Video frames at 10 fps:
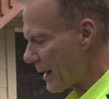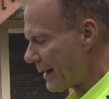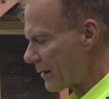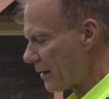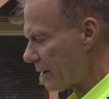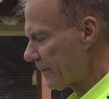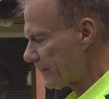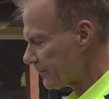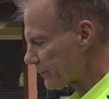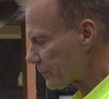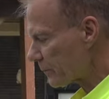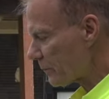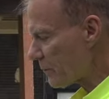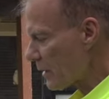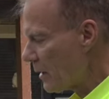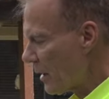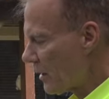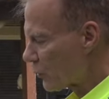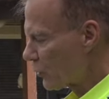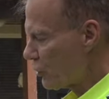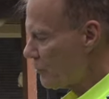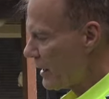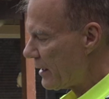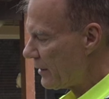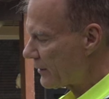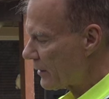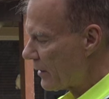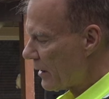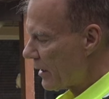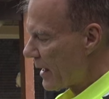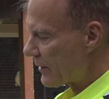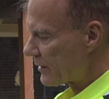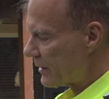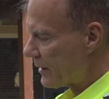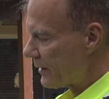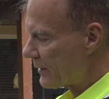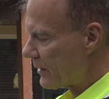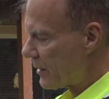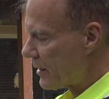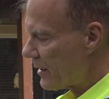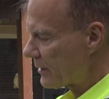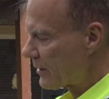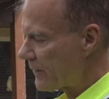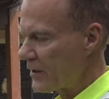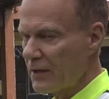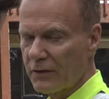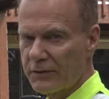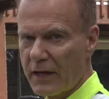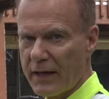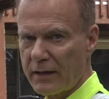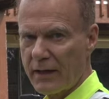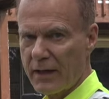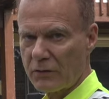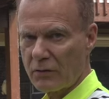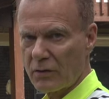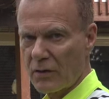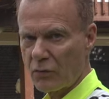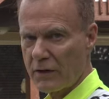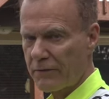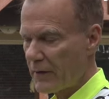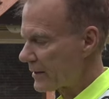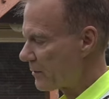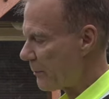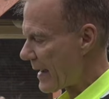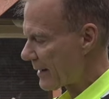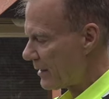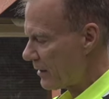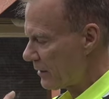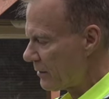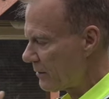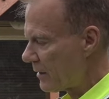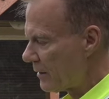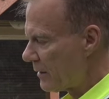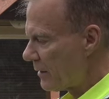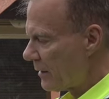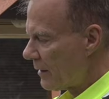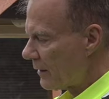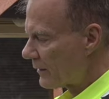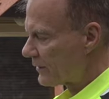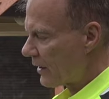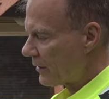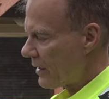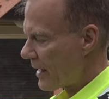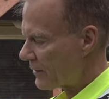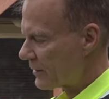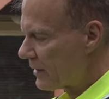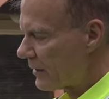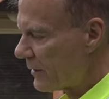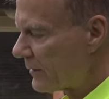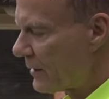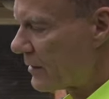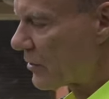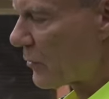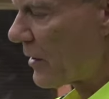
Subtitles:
Mylar. Room heat has a tendency to hit the inner side and reflect back in. Sun has a tendency to